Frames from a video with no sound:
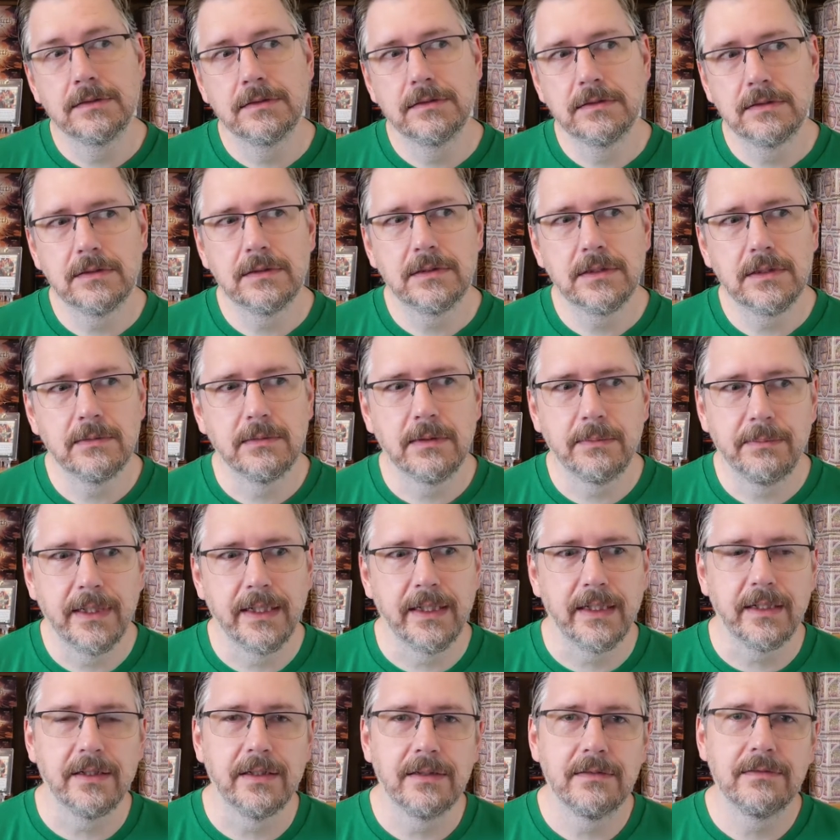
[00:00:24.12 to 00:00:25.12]
little bit
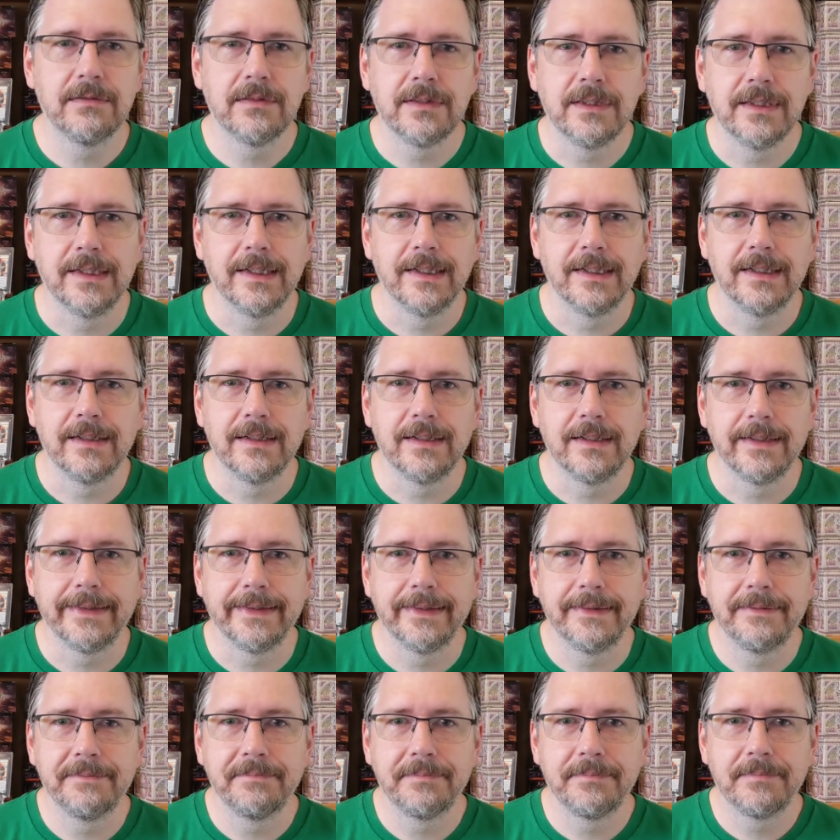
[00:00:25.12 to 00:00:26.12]
better, and I
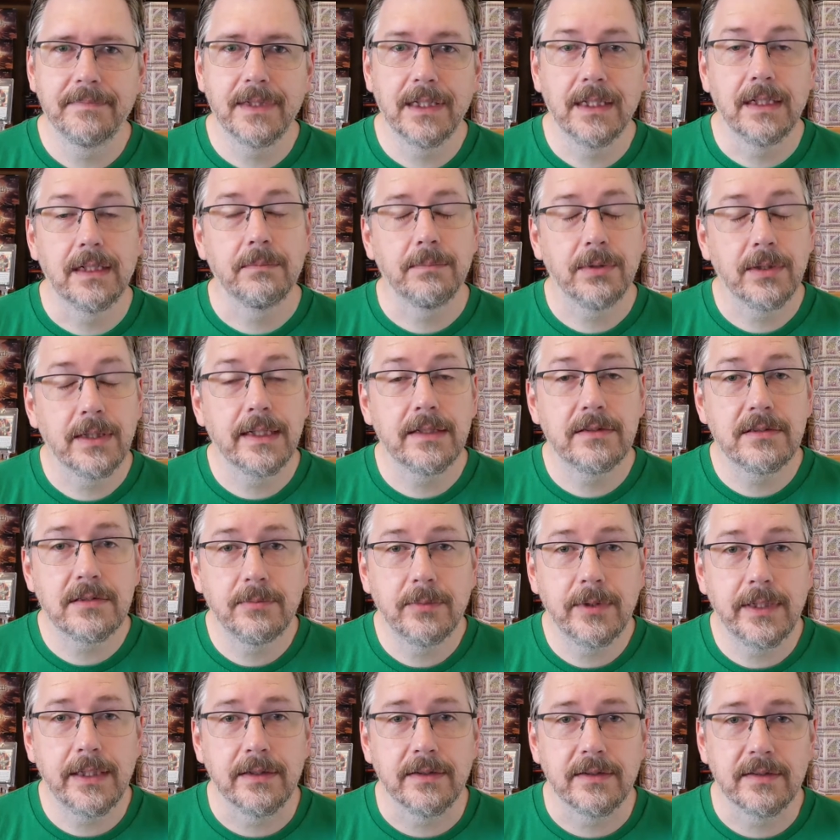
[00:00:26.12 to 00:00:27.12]
can pull out some
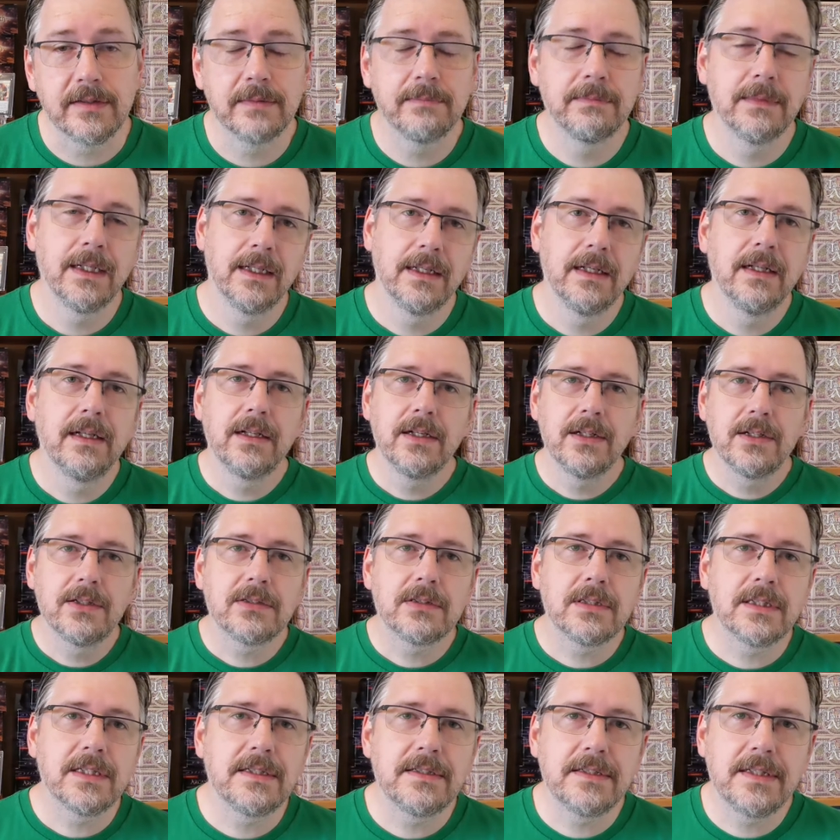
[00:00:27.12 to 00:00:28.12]
wins.
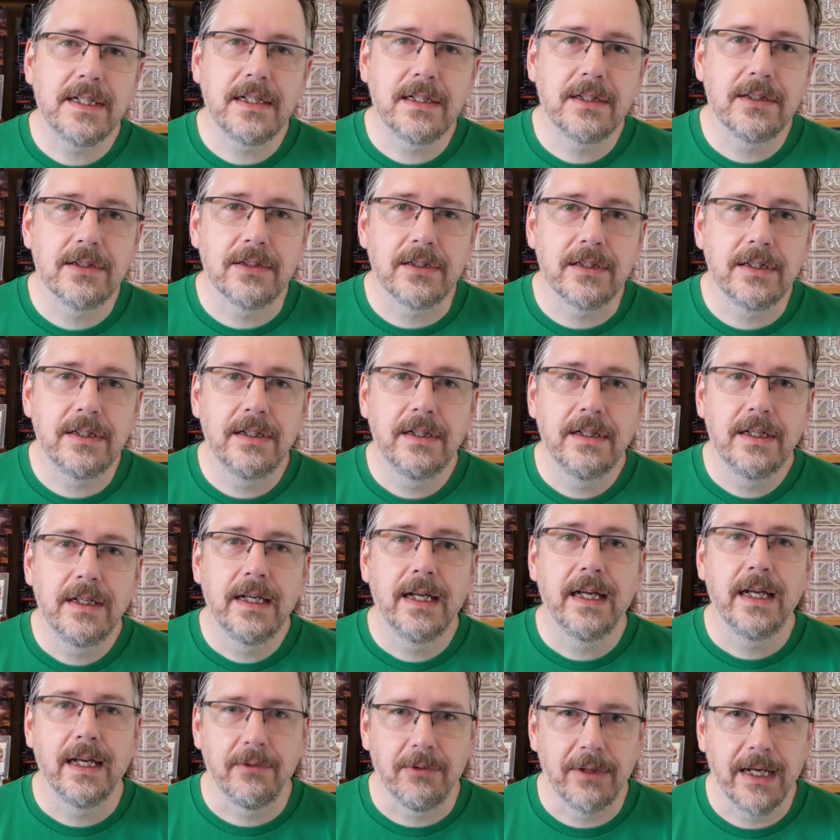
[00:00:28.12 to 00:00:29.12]
So let's take a look
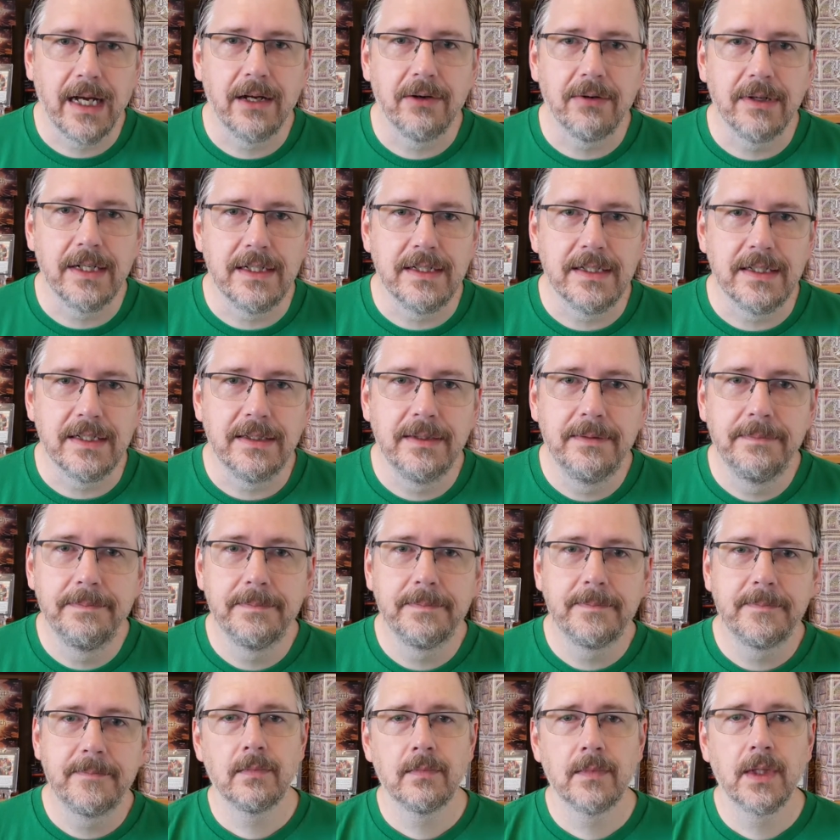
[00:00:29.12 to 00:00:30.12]
at how I did.
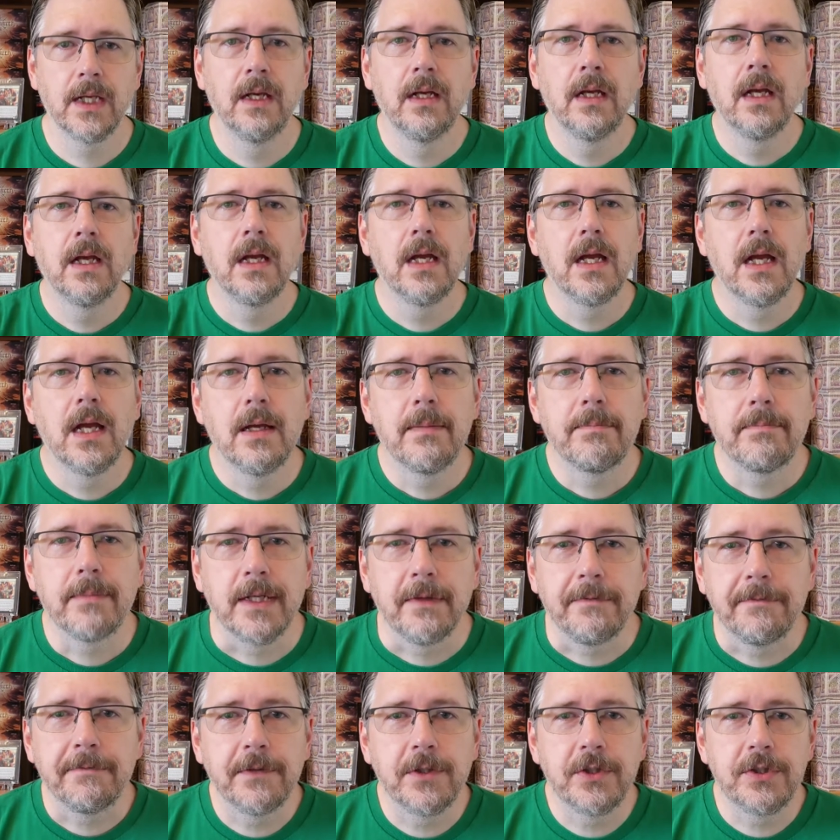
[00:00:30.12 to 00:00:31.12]
My
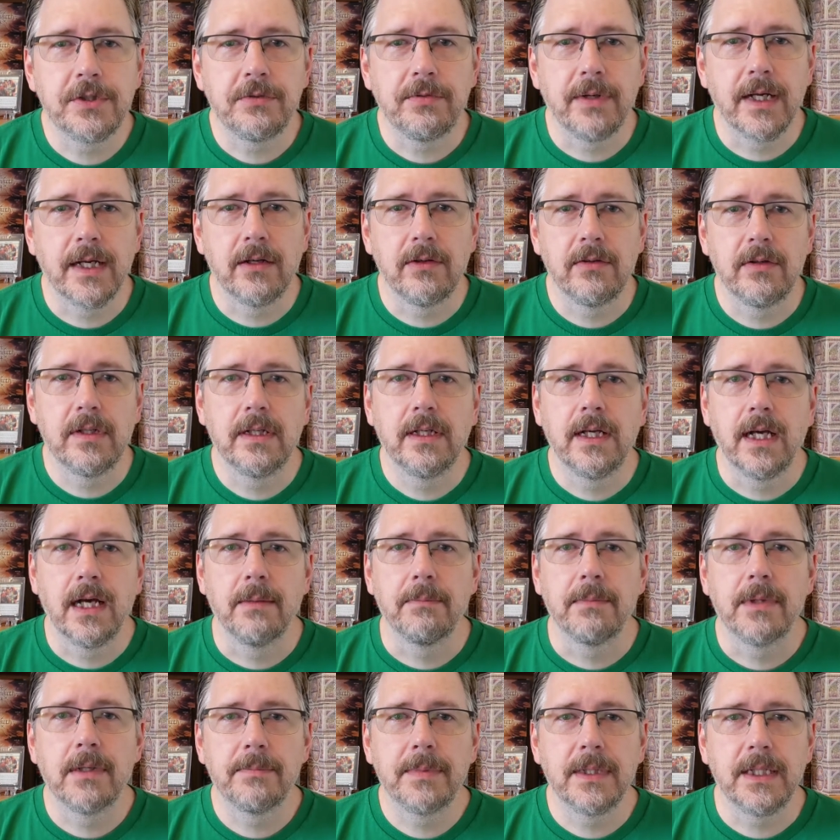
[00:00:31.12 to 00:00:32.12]
first round, I'm
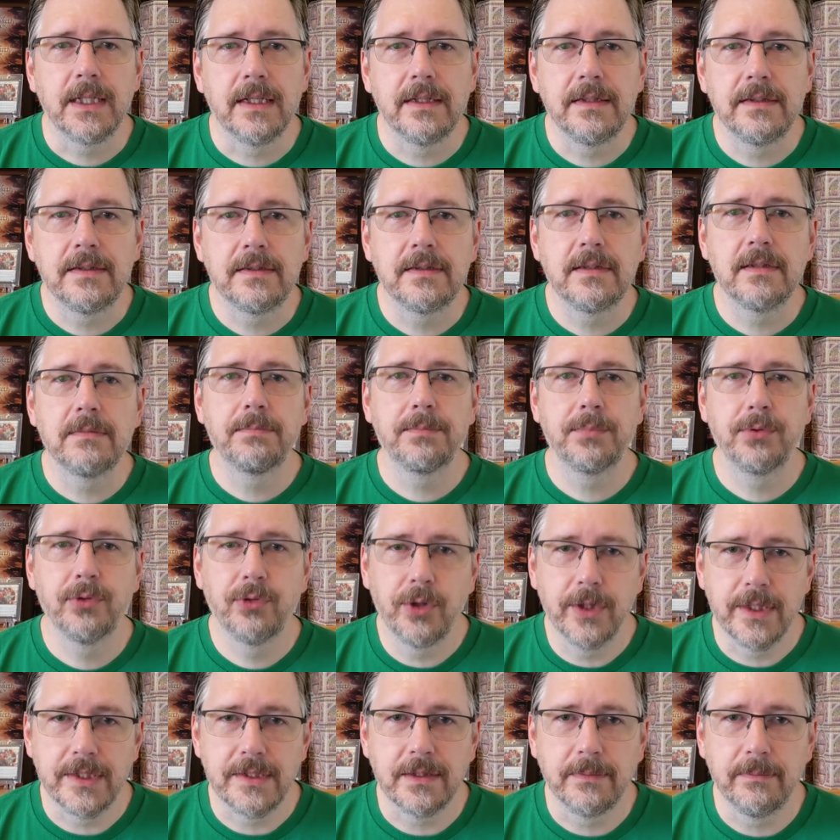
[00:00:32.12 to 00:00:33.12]
up against
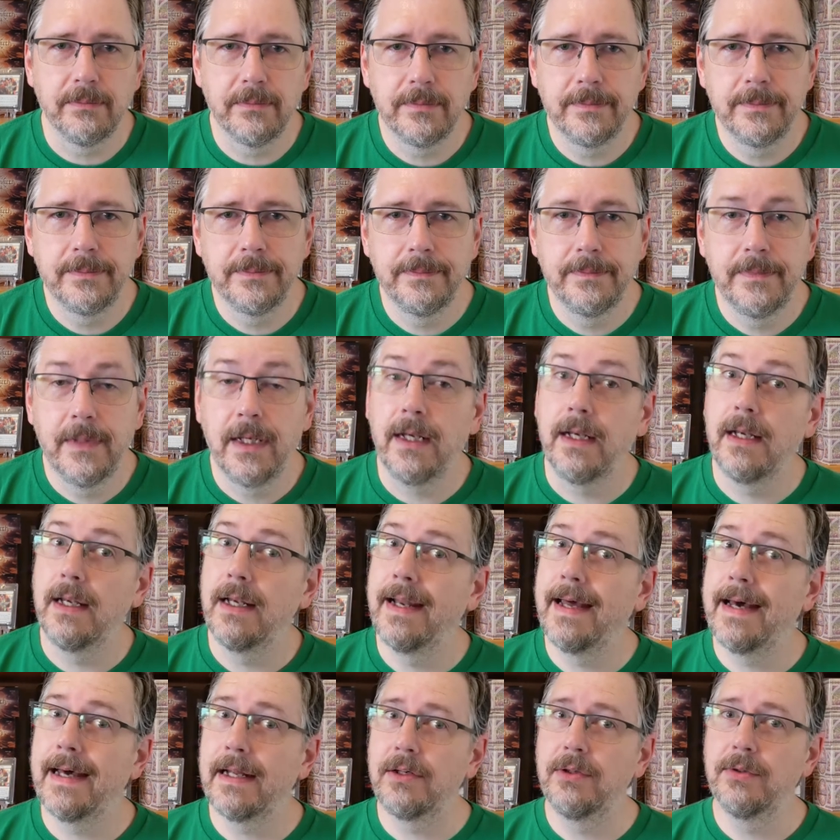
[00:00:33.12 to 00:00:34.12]
Prism.
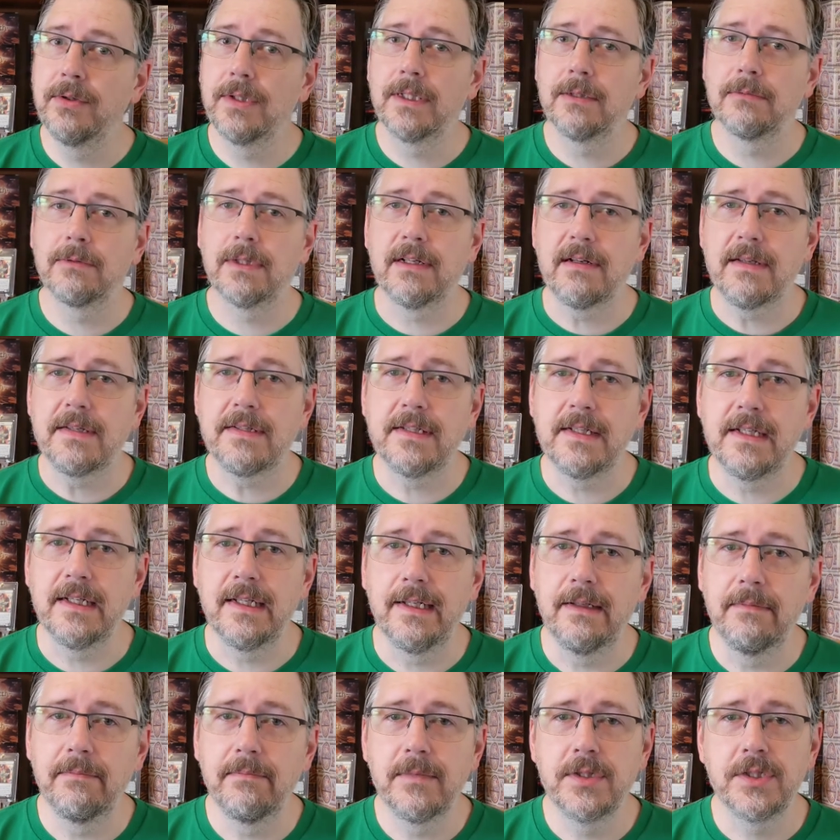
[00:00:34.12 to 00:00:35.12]
Not who I want to
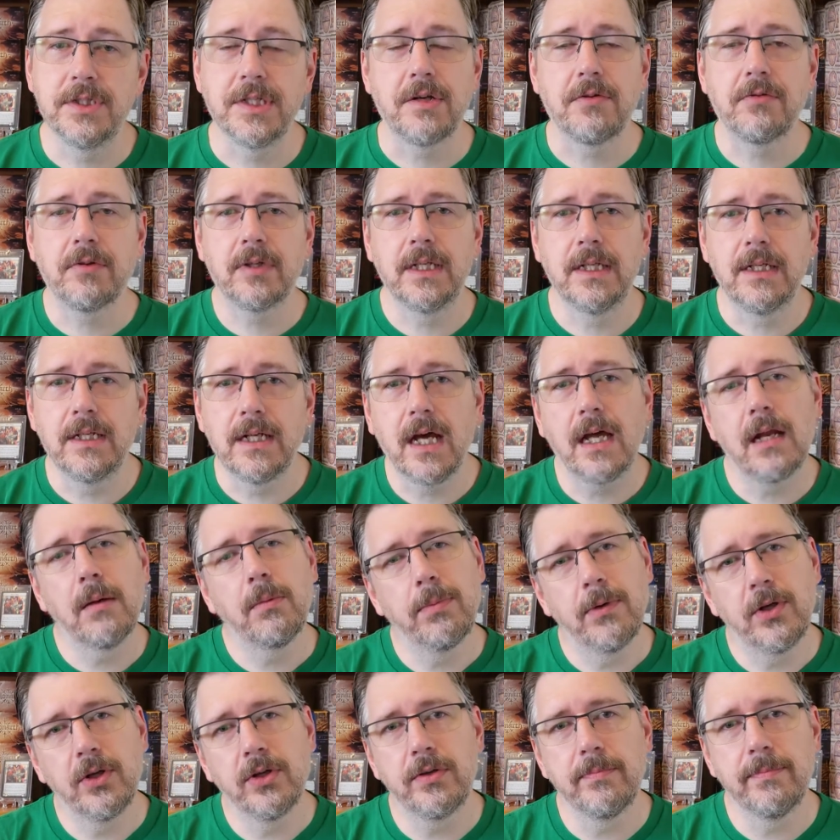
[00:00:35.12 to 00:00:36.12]
see. Generally not a
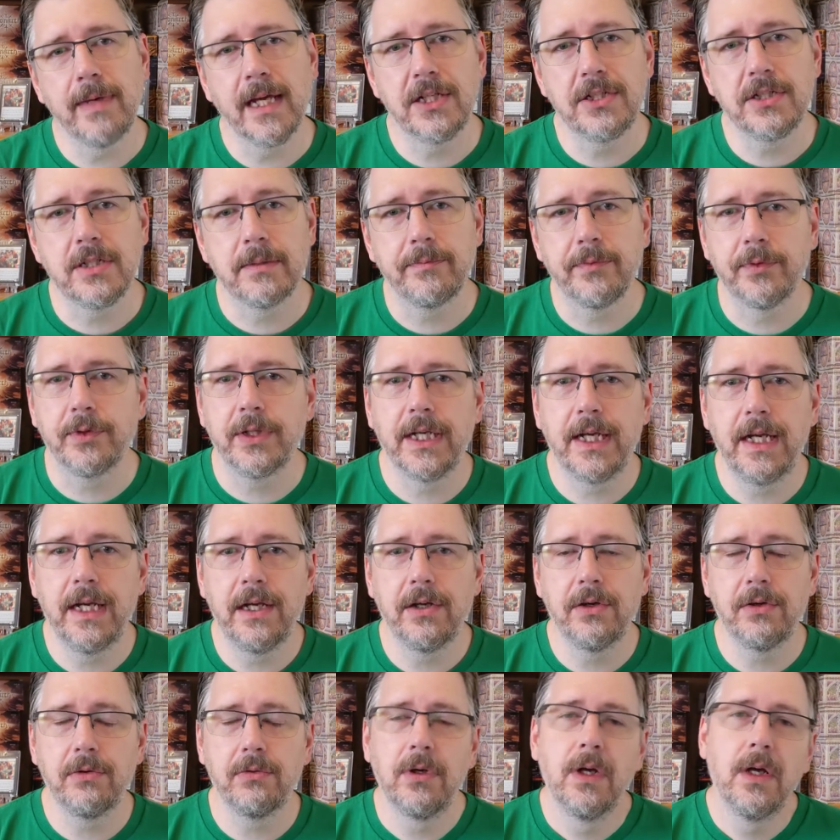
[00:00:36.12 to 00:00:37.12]
good matchup for
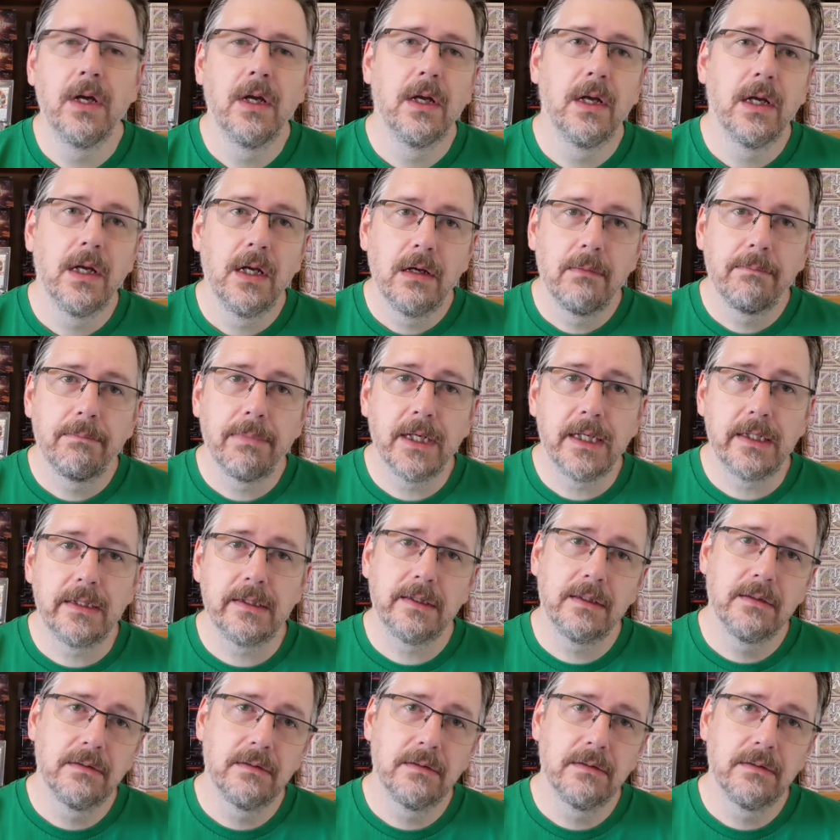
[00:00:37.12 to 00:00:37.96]
Kano, but